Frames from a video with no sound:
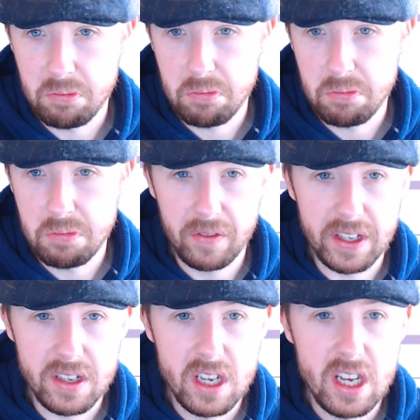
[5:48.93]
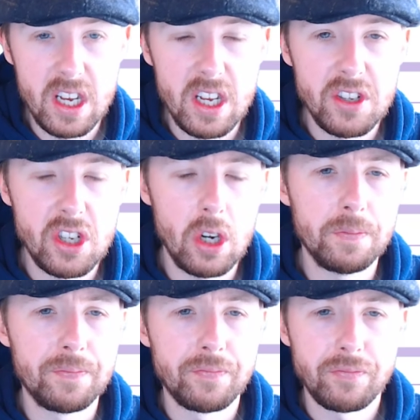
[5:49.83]
It's obvious. So
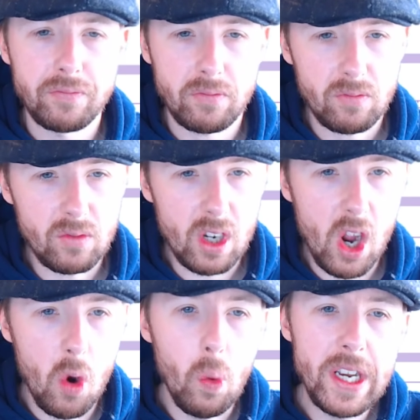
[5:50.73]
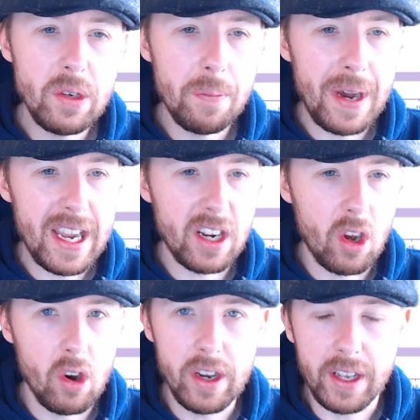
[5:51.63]
when you are buying a
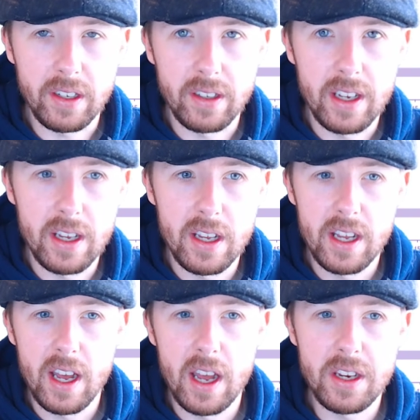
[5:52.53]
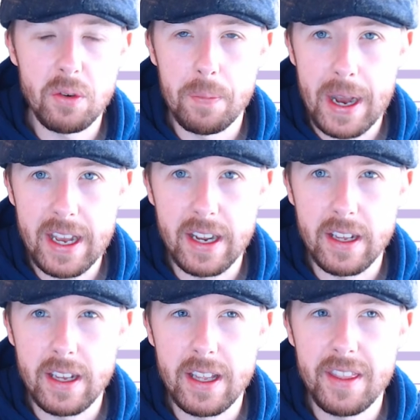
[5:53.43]
coin and you are buying it,
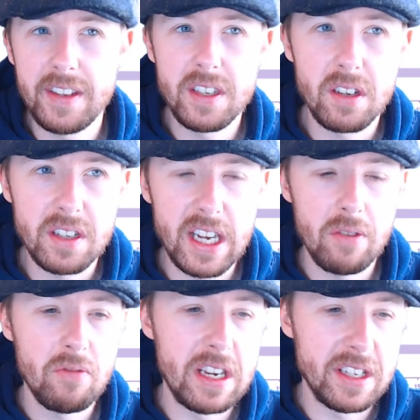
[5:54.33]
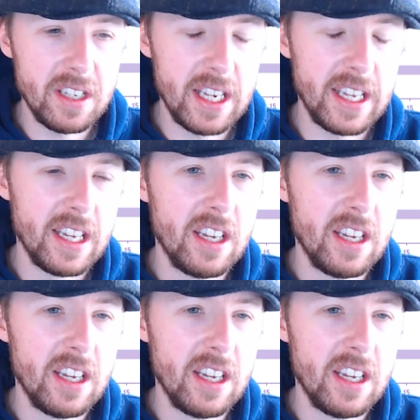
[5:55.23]
this is going to sound really silly.